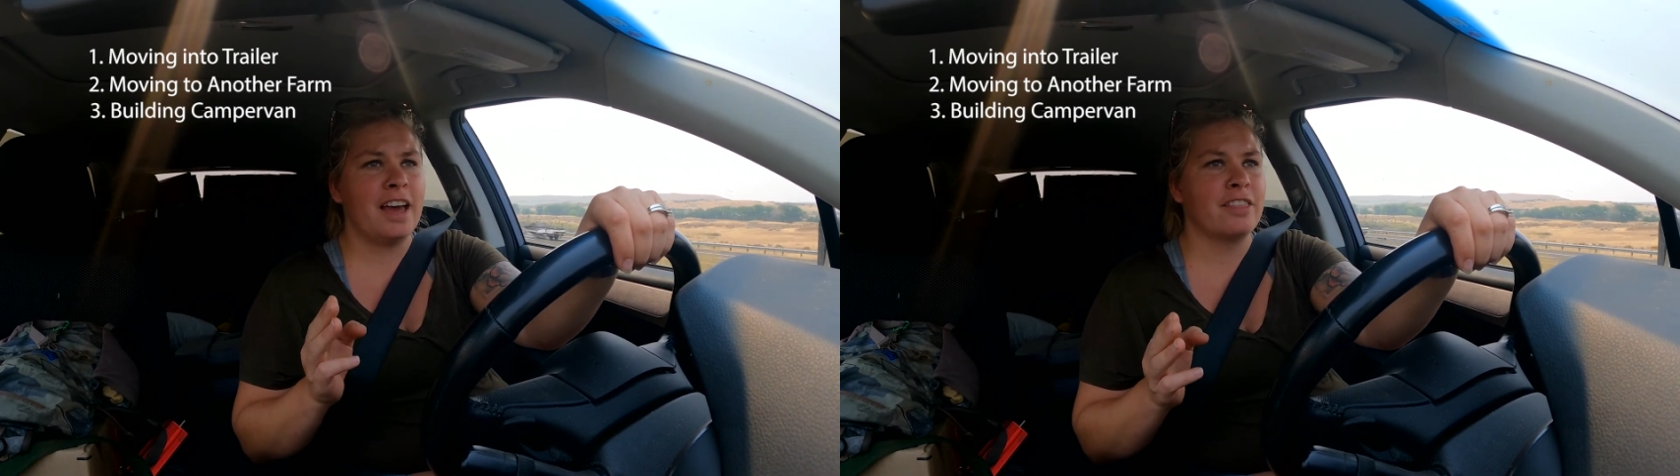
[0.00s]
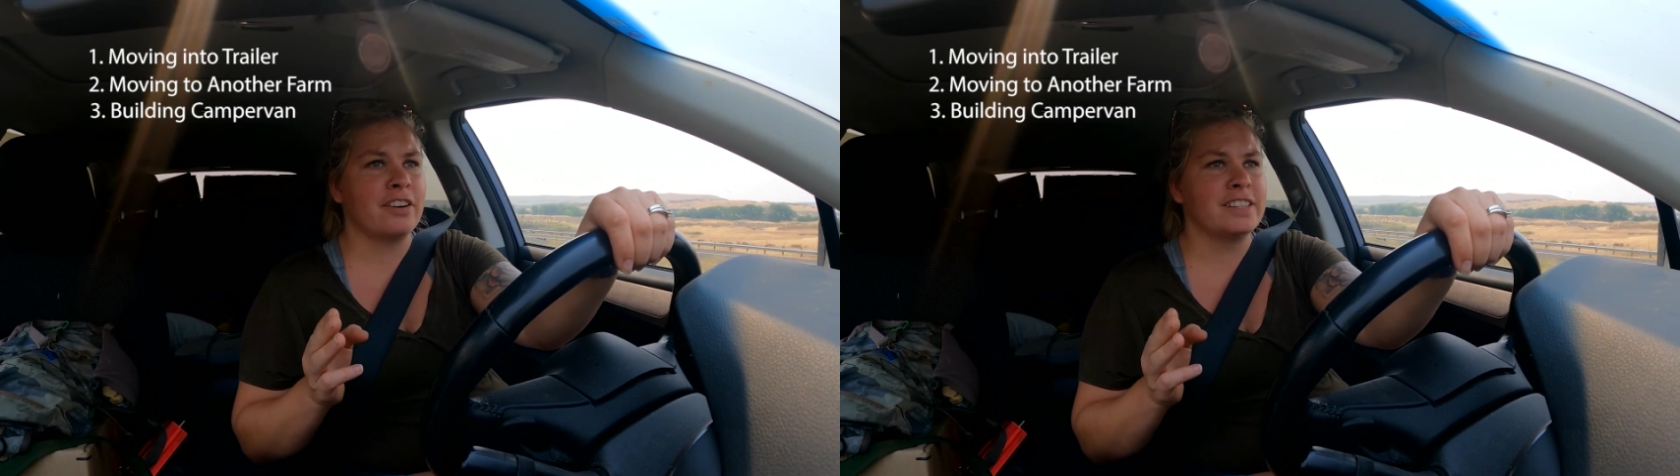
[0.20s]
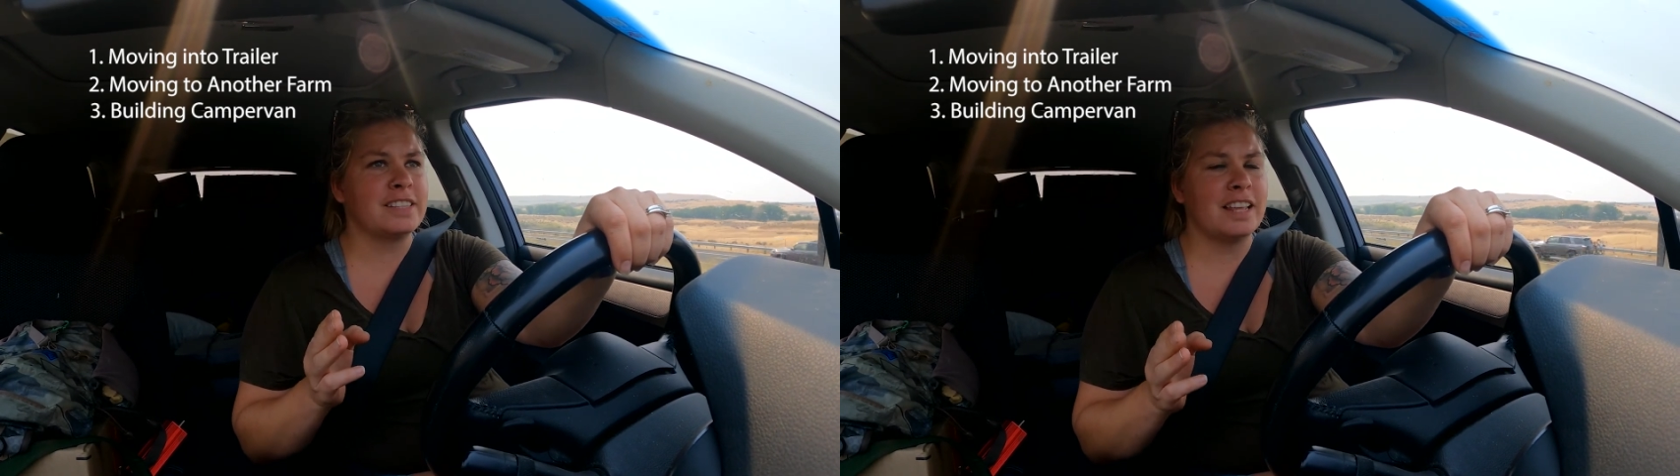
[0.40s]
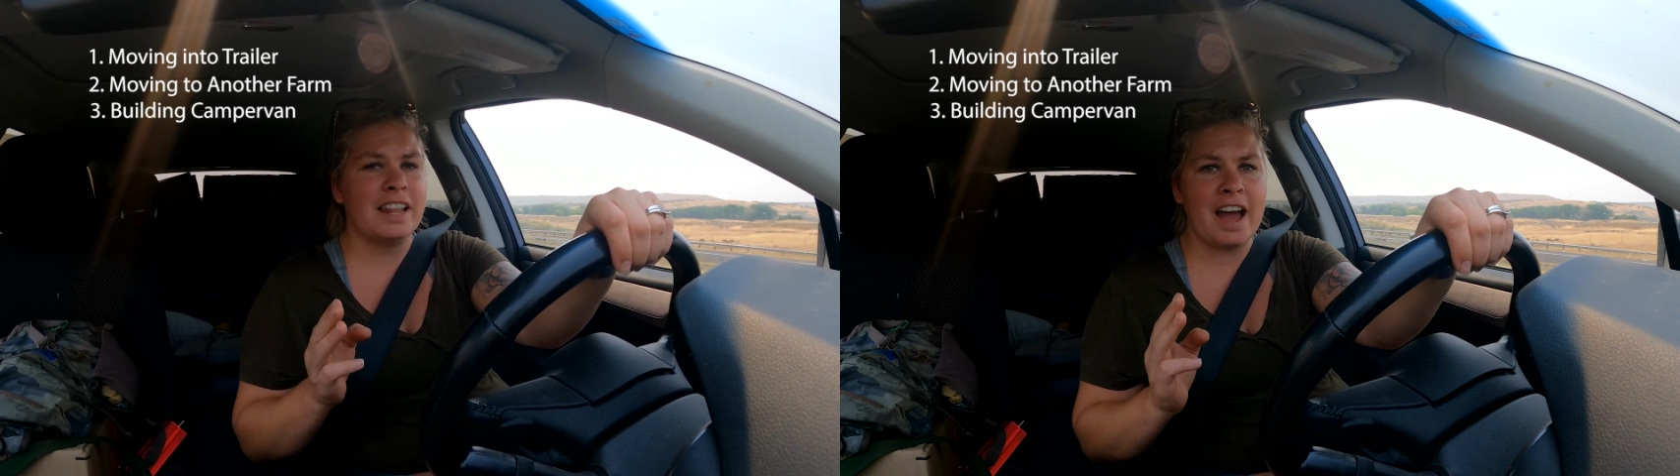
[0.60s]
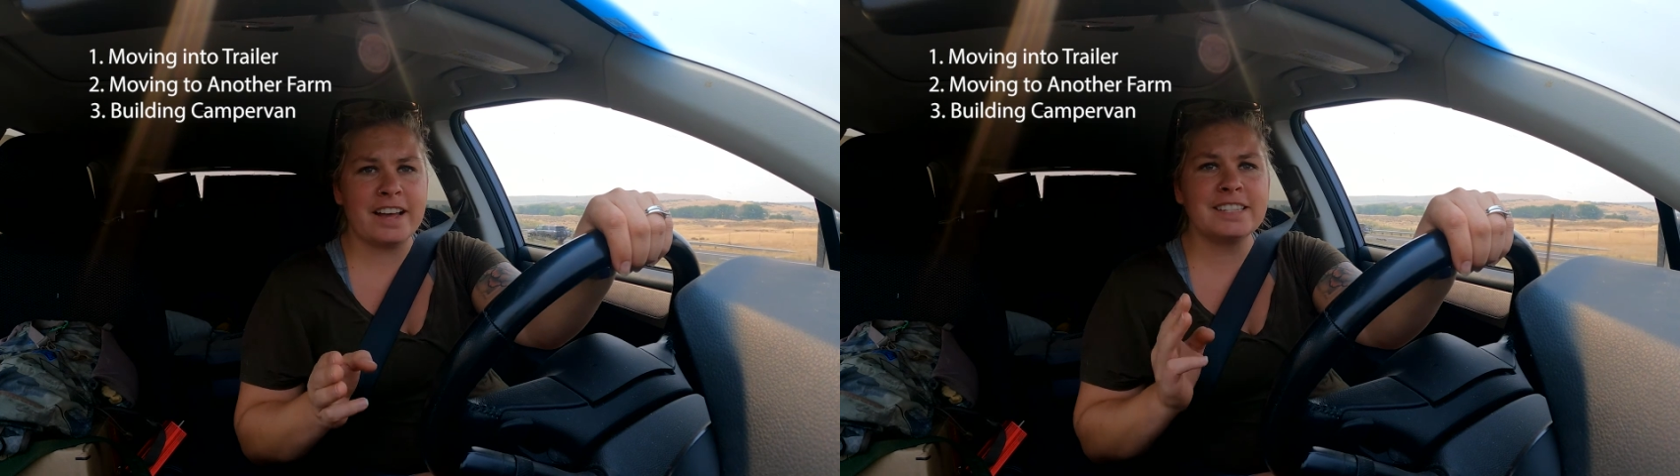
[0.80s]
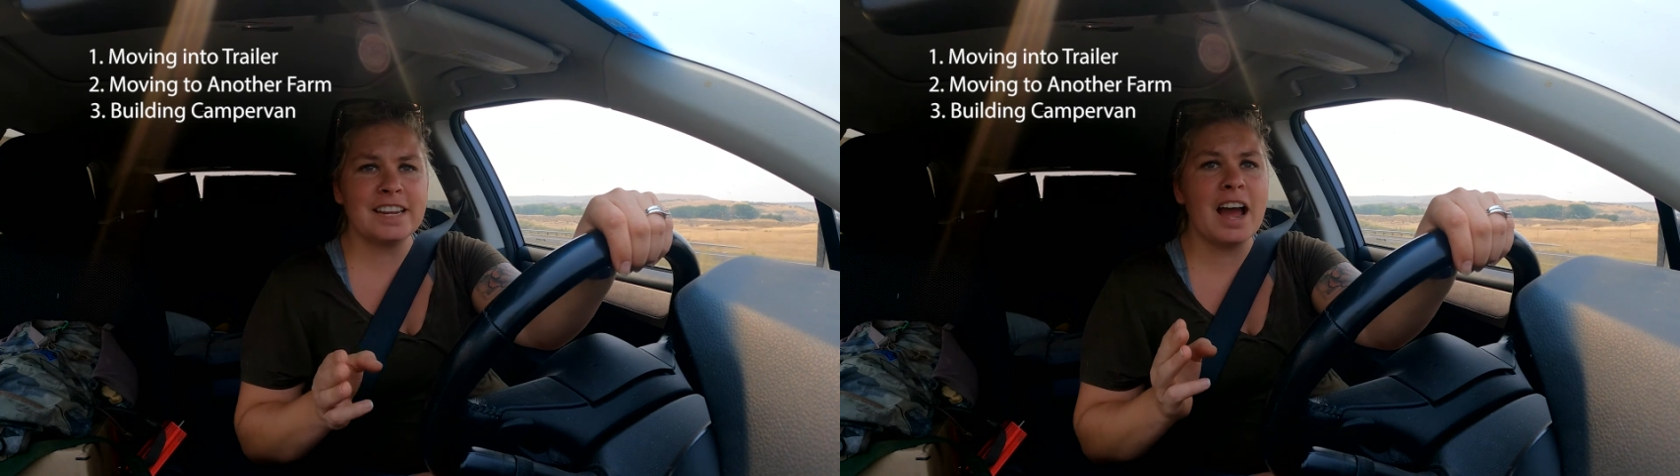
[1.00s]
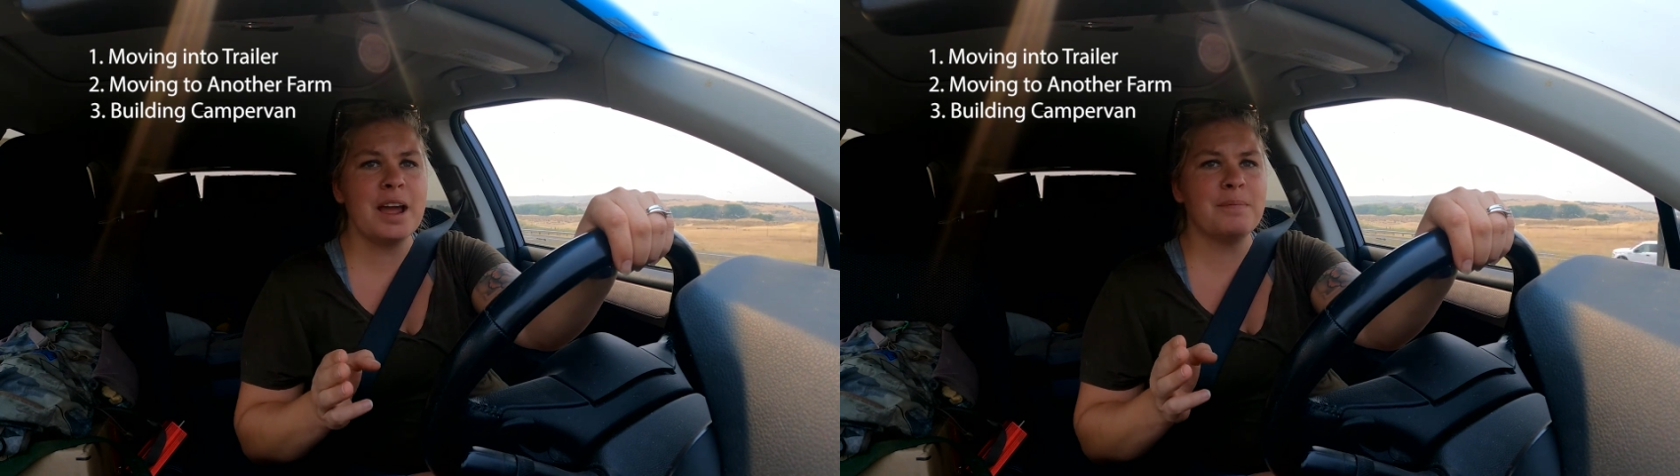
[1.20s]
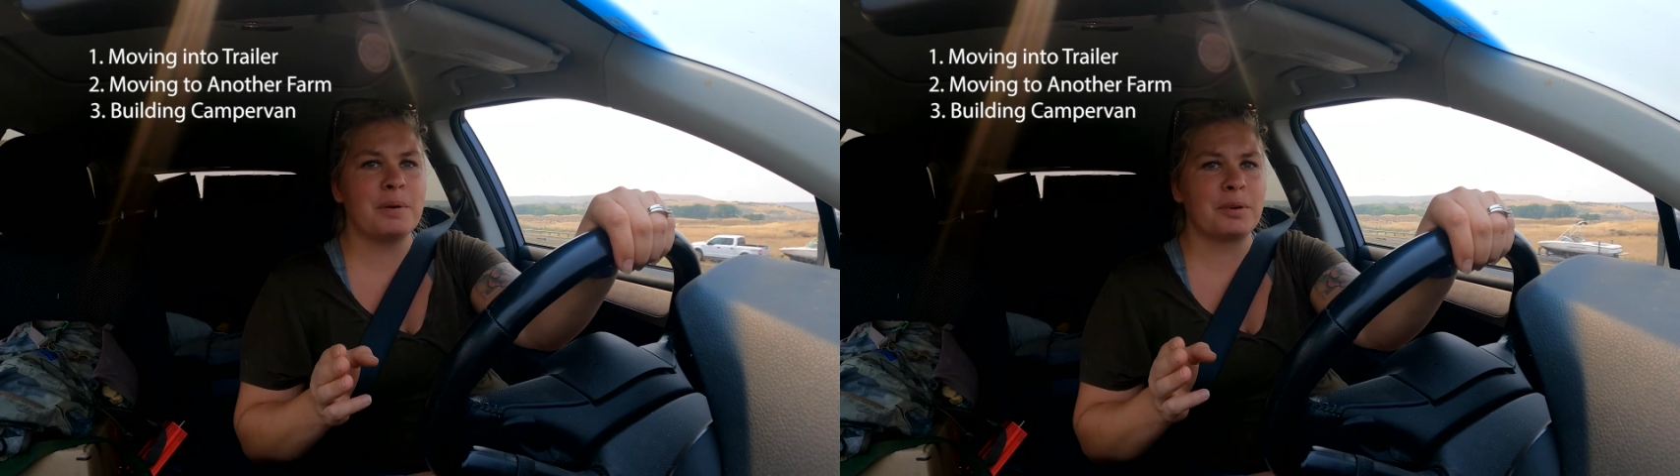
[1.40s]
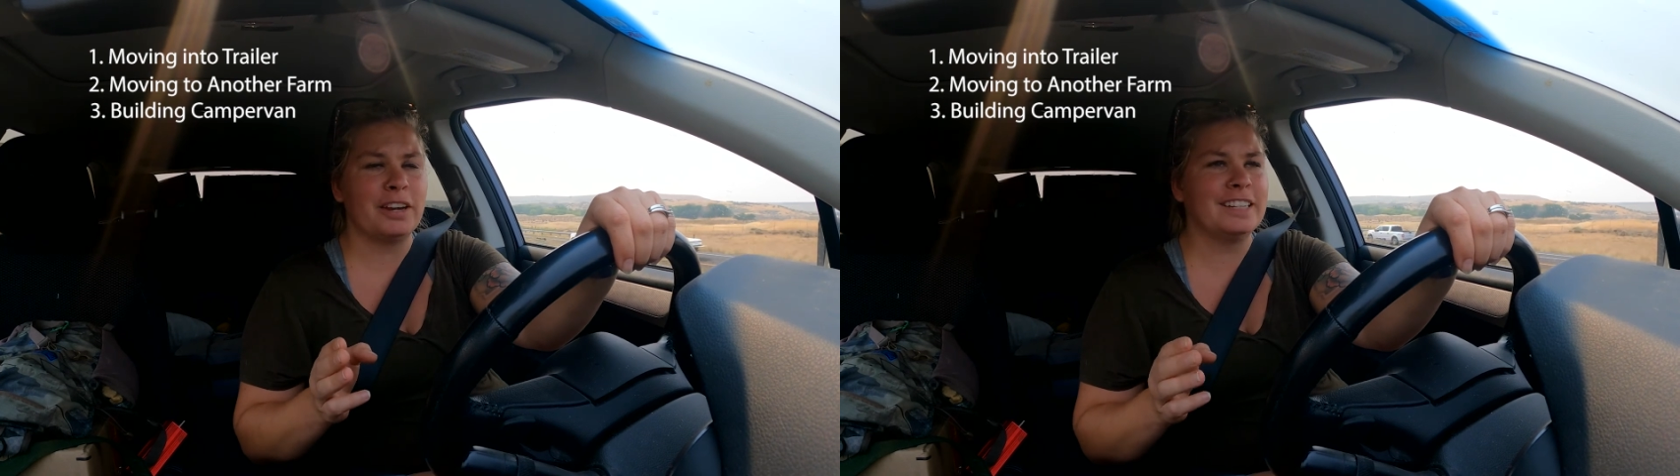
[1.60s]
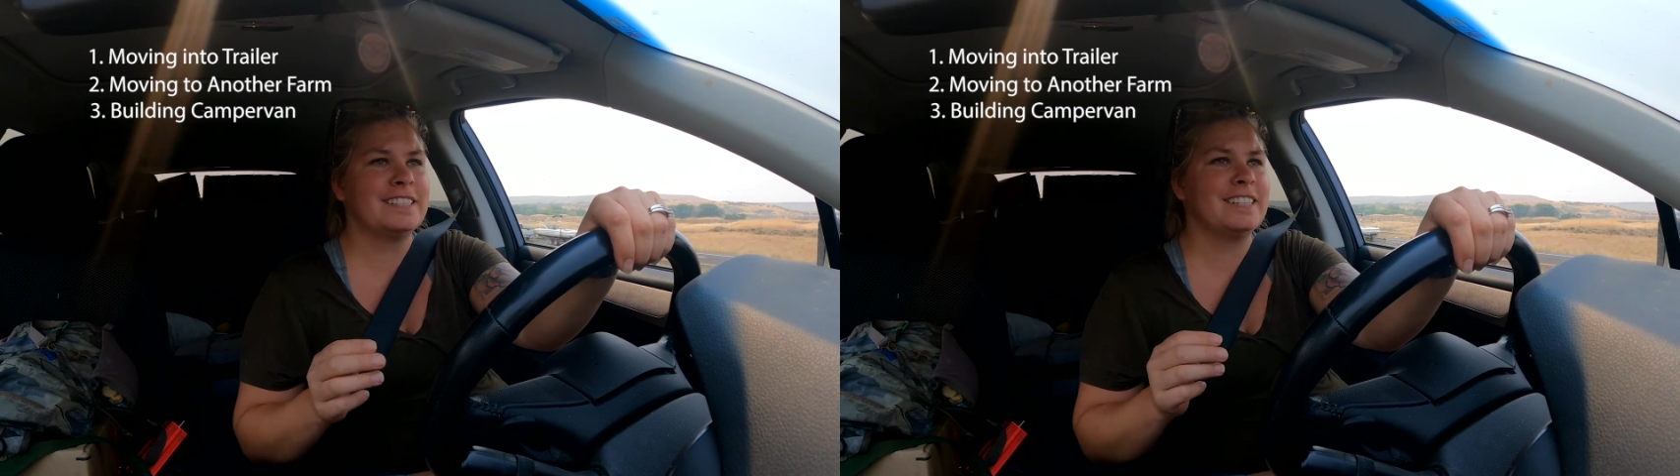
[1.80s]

Heather, it's the last time I'm gonna